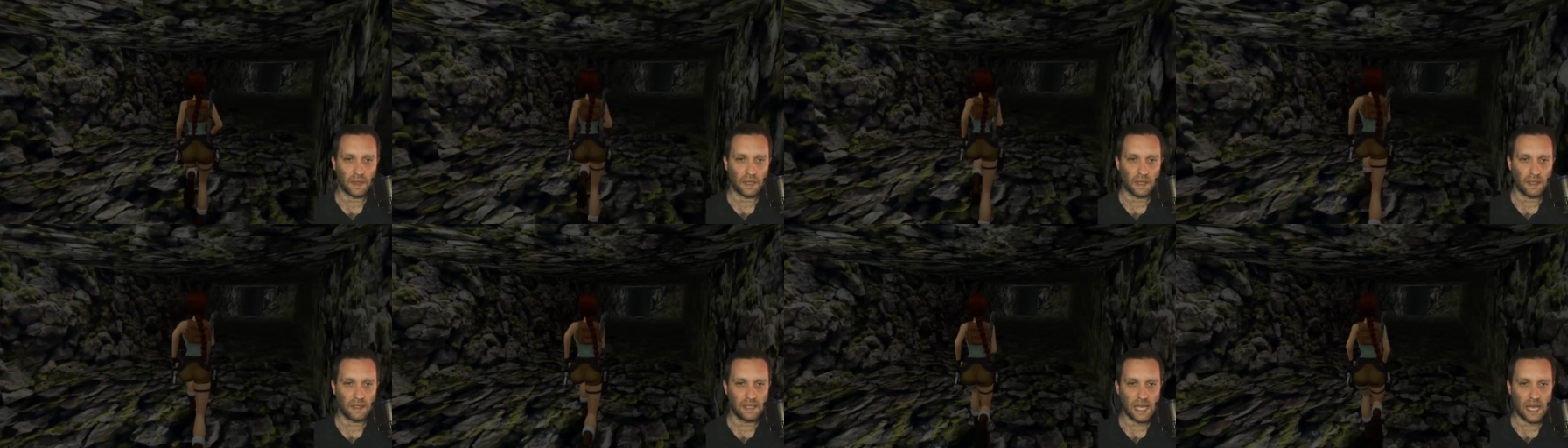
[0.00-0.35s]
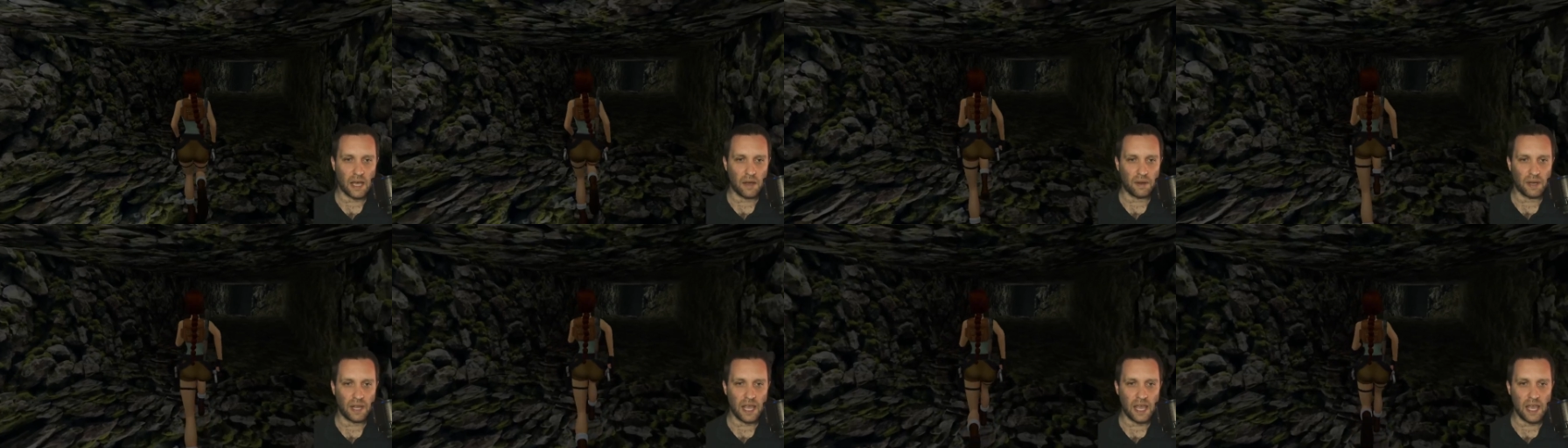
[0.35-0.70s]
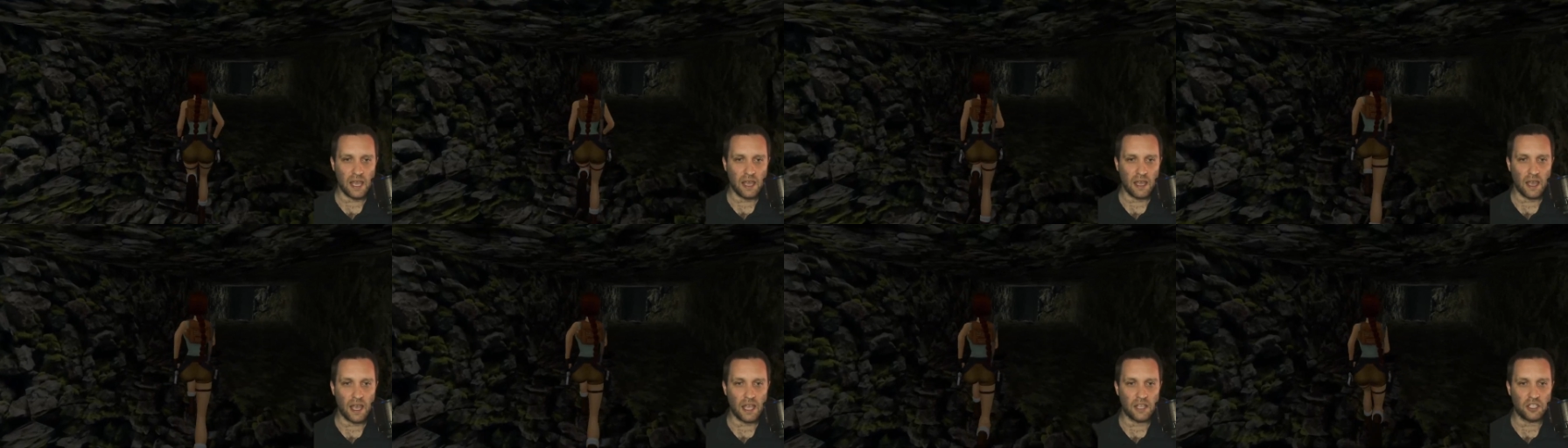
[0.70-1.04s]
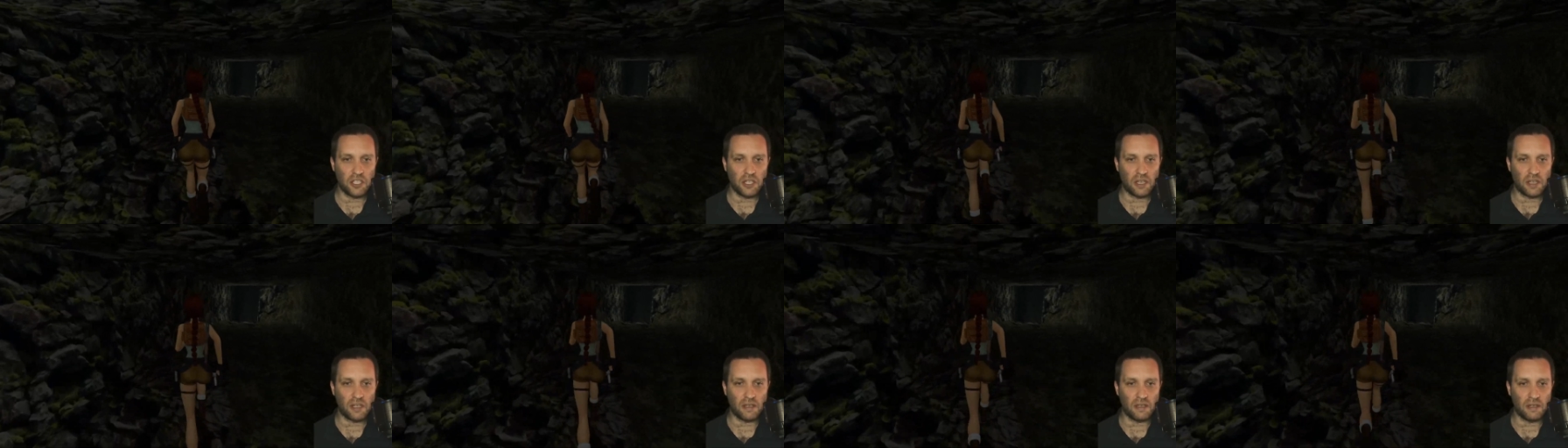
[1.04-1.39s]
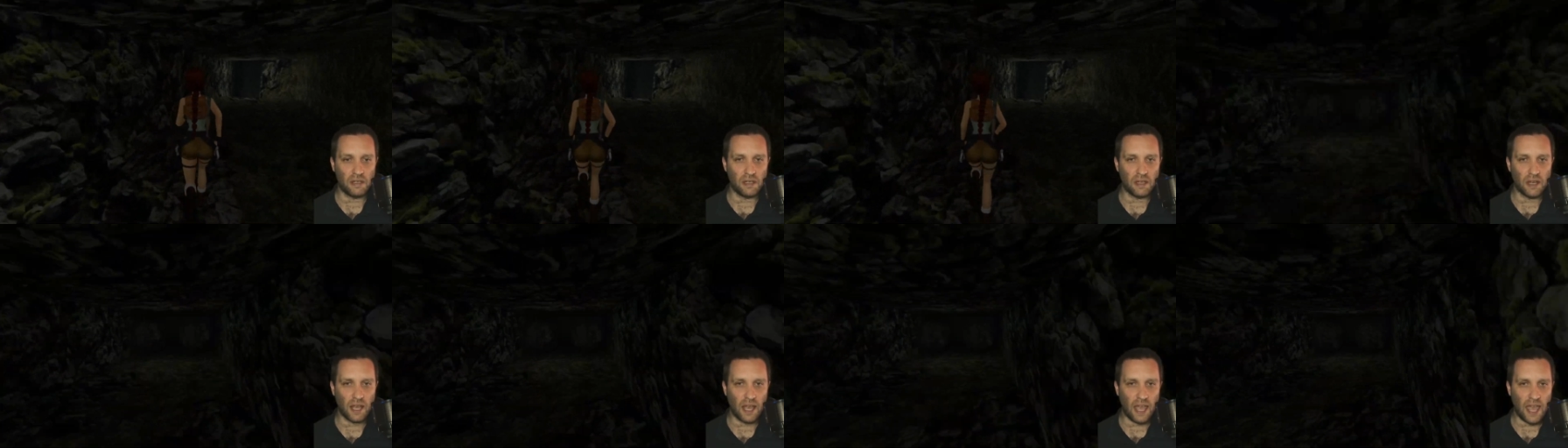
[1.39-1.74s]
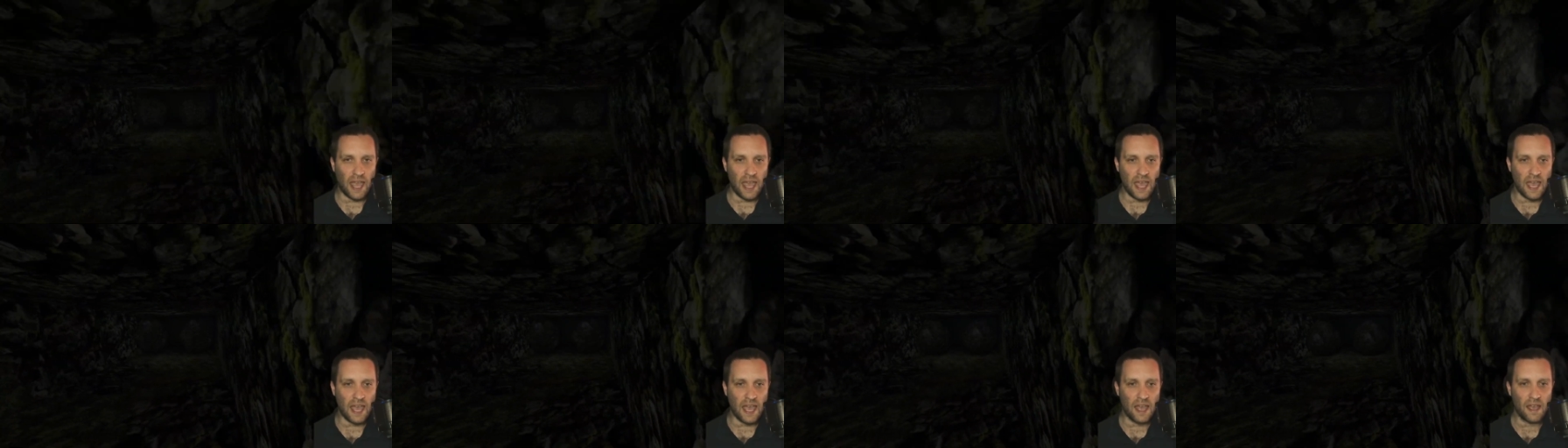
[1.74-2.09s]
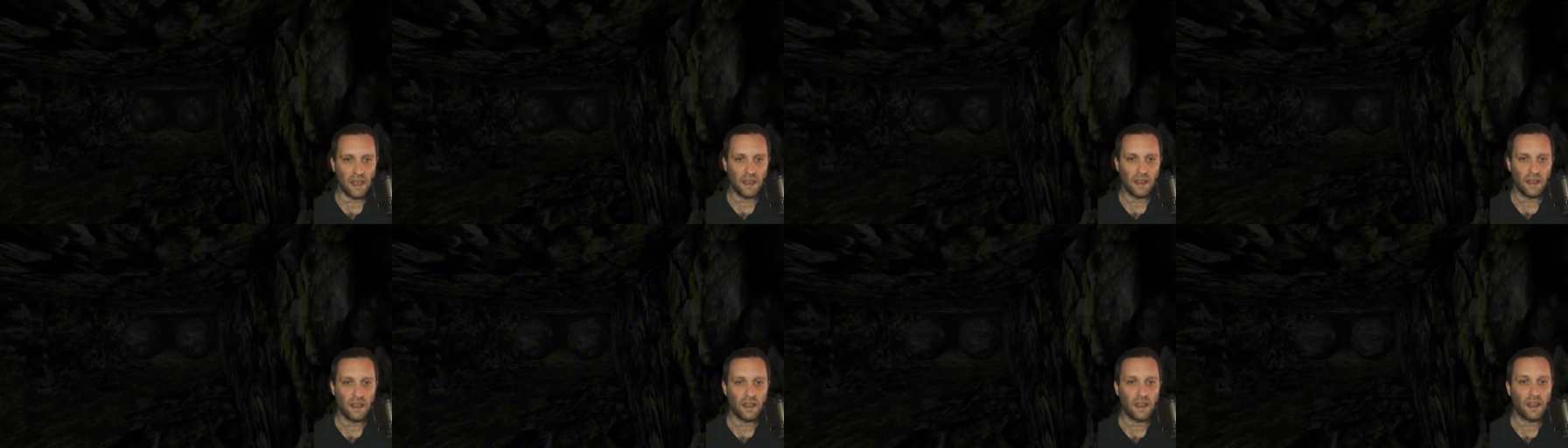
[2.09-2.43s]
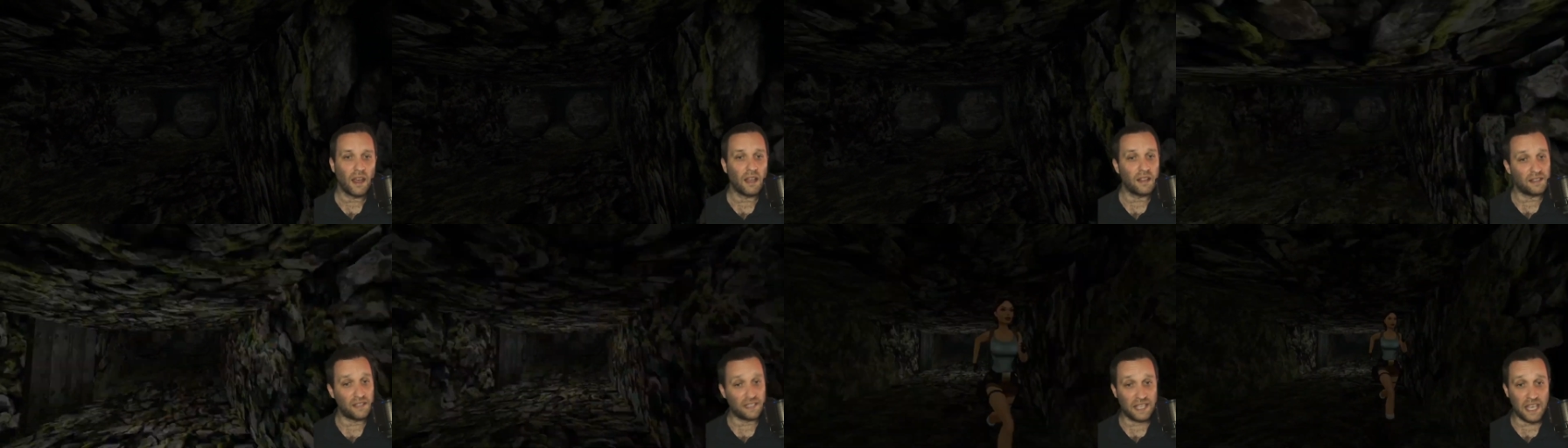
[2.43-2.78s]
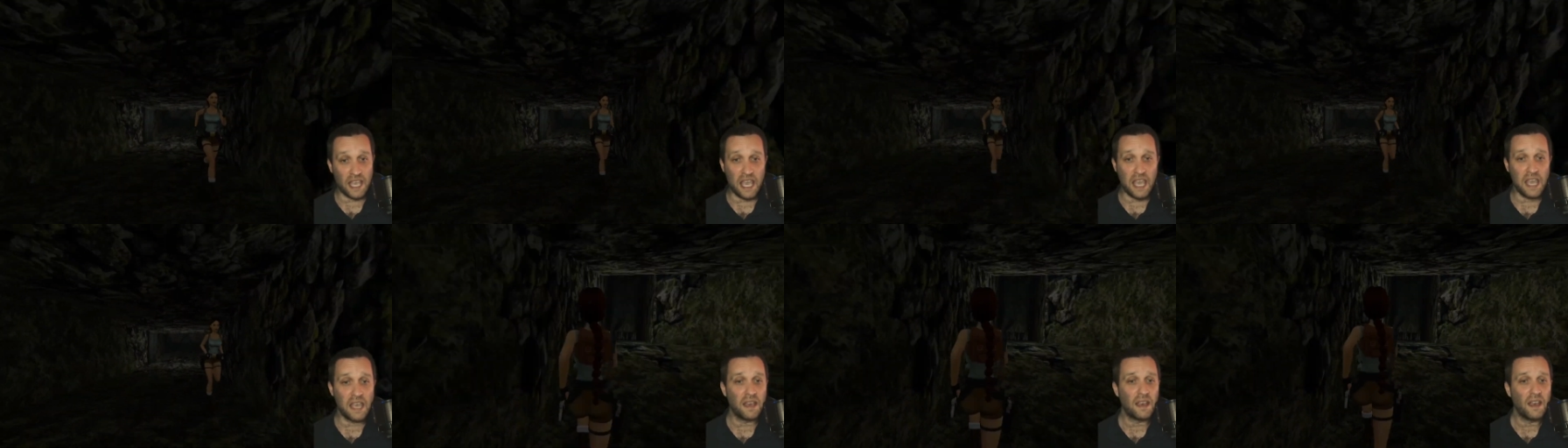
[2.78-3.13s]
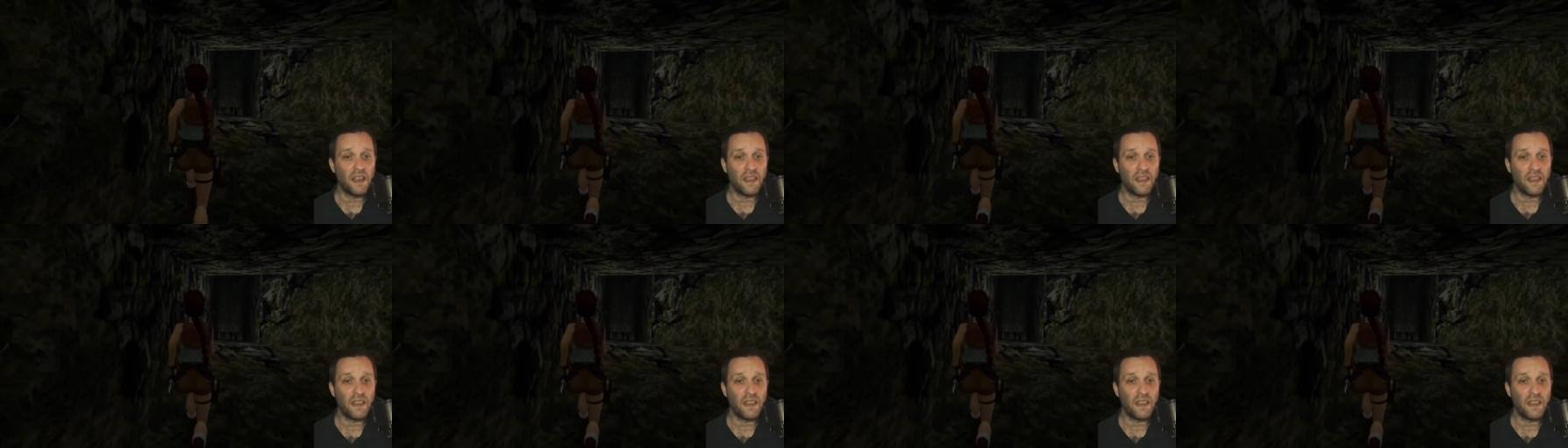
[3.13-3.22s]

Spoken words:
Down here, as you can hear and see,